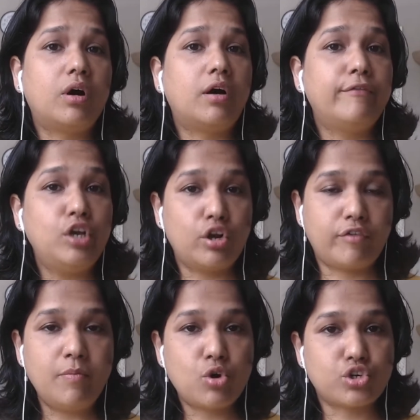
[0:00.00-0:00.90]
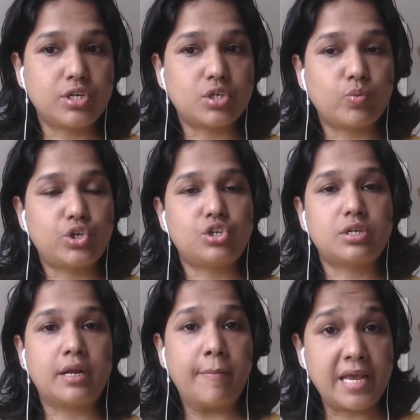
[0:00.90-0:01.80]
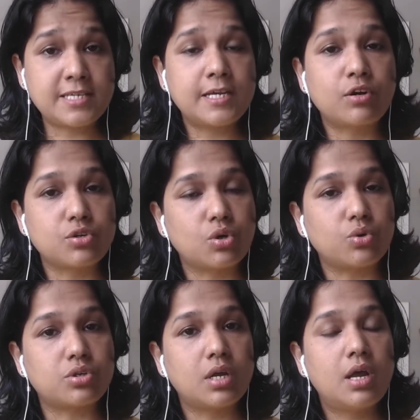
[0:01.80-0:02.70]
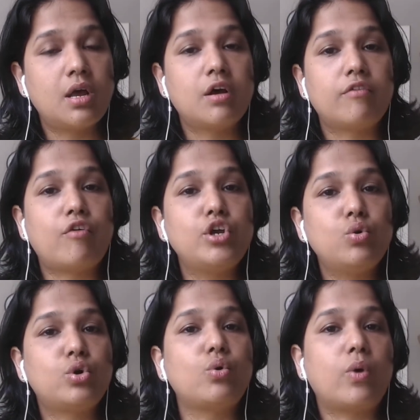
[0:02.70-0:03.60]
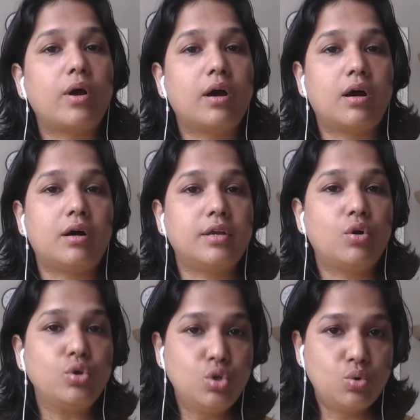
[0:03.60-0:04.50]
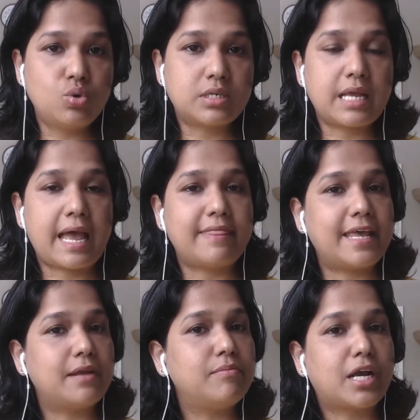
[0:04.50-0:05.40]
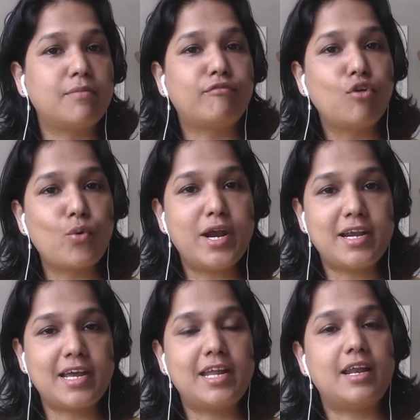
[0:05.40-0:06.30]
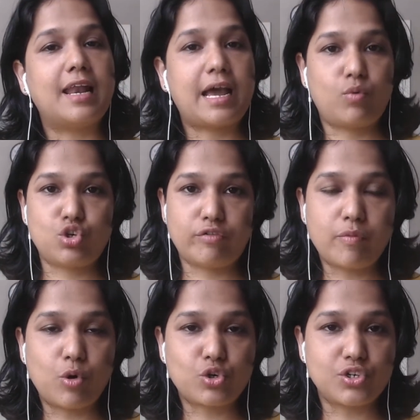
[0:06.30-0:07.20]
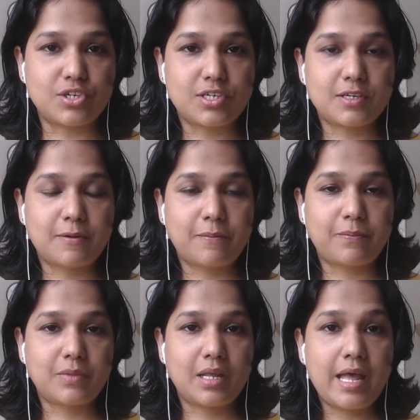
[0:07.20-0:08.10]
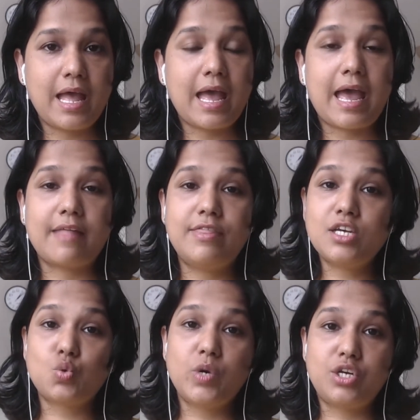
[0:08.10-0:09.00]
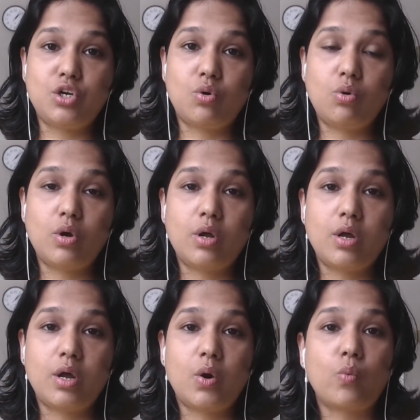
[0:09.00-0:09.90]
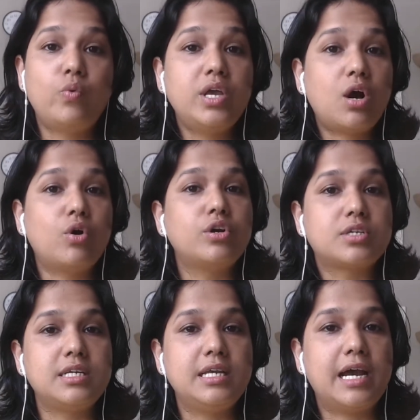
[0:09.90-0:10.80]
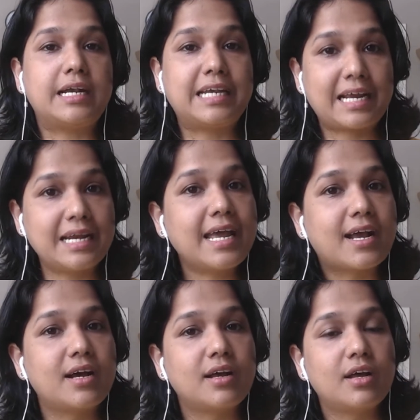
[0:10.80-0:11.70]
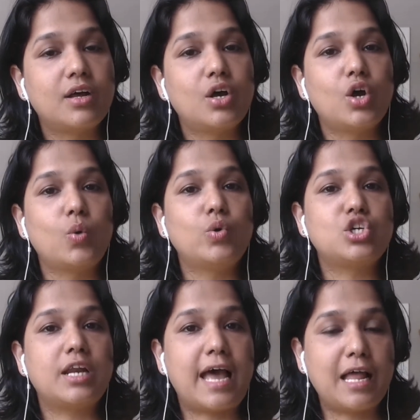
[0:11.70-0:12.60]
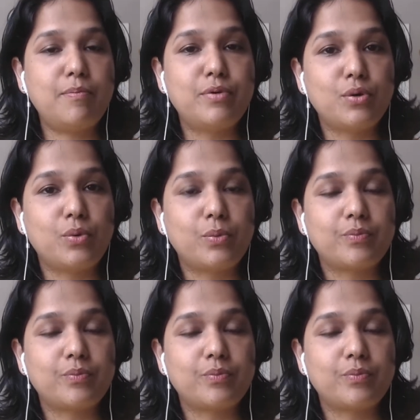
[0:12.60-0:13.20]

wheel of emotions, which is an amazing resource for you to use and then become fluent in language of emotions. And this video, we are going to see a technique which will help you